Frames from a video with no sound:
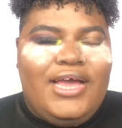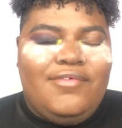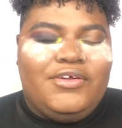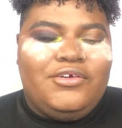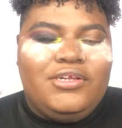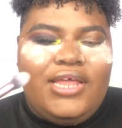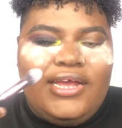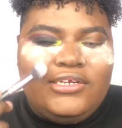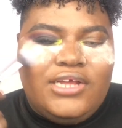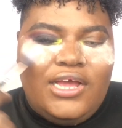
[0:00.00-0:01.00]
have on our
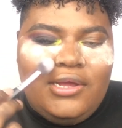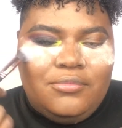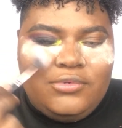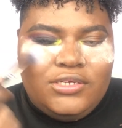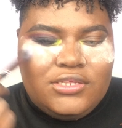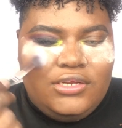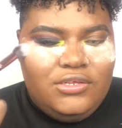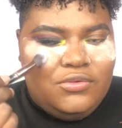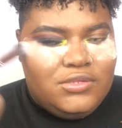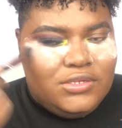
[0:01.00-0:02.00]
lash, I'm just going
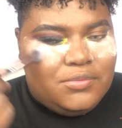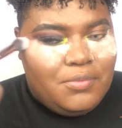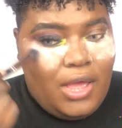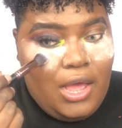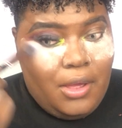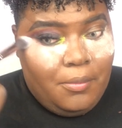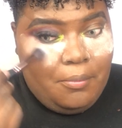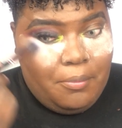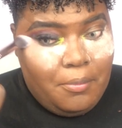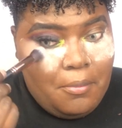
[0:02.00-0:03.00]
to use this
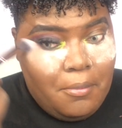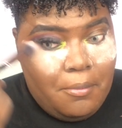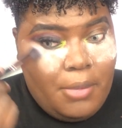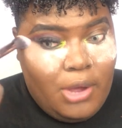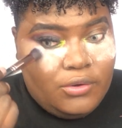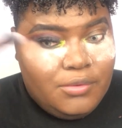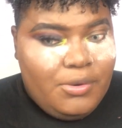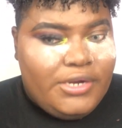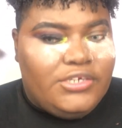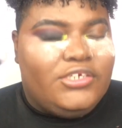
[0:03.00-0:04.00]
powder
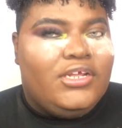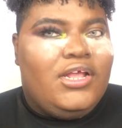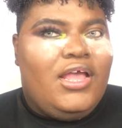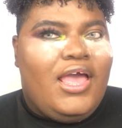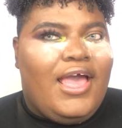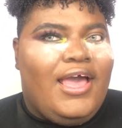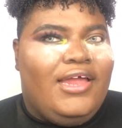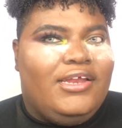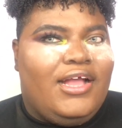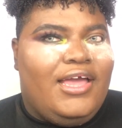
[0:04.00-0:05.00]
brush
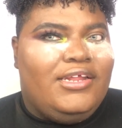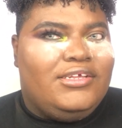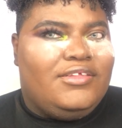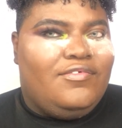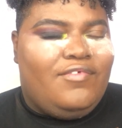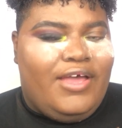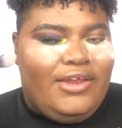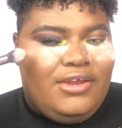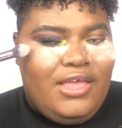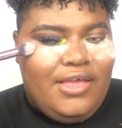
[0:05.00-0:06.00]
and kind of just
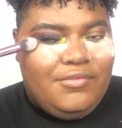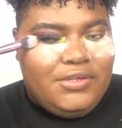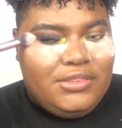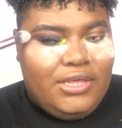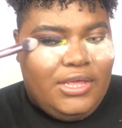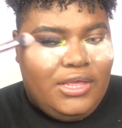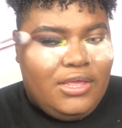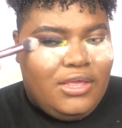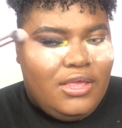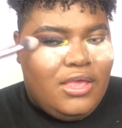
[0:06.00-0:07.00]
fan everything
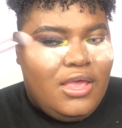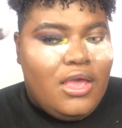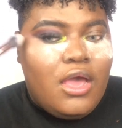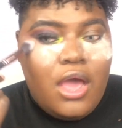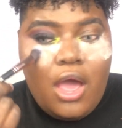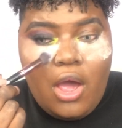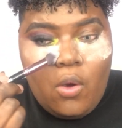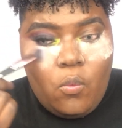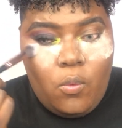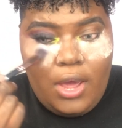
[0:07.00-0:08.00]

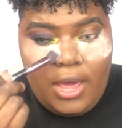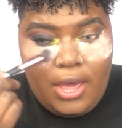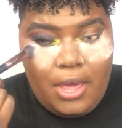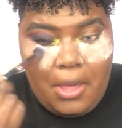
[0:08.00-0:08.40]
away.